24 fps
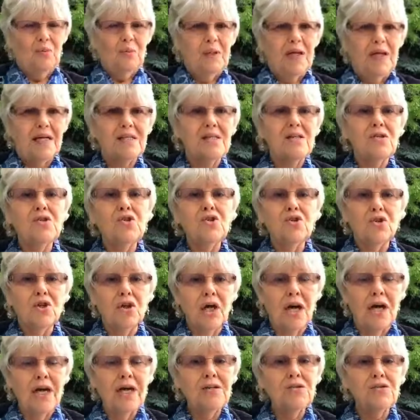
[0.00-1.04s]
plexus, your
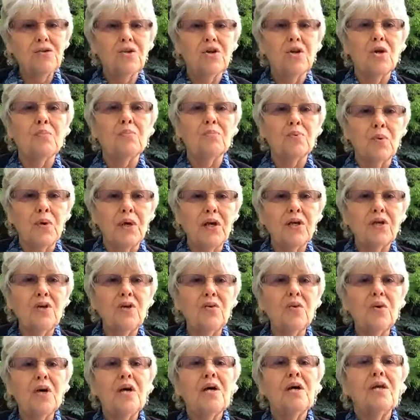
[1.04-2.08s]
guides are going to bring
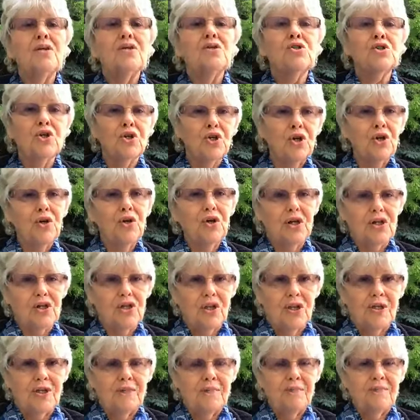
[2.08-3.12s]
you to courage.
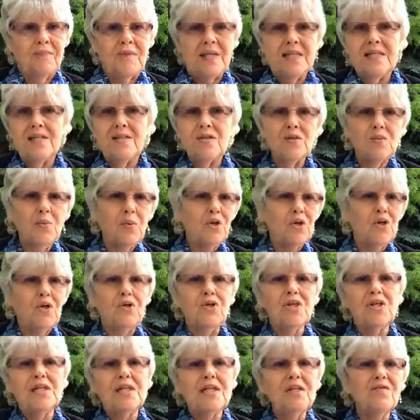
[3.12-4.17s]
This is where your
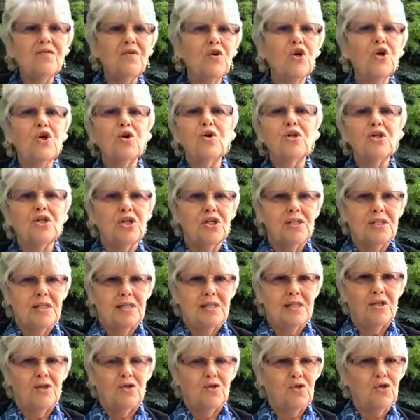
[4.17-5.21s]
seat of courage is, is
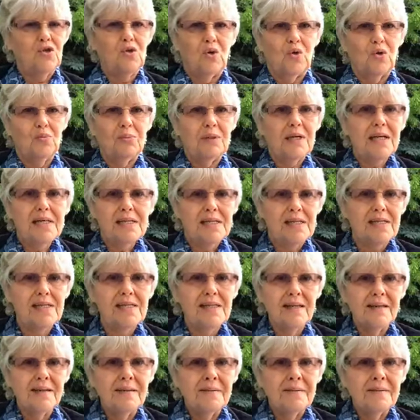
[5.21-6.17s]
in your solar plexus.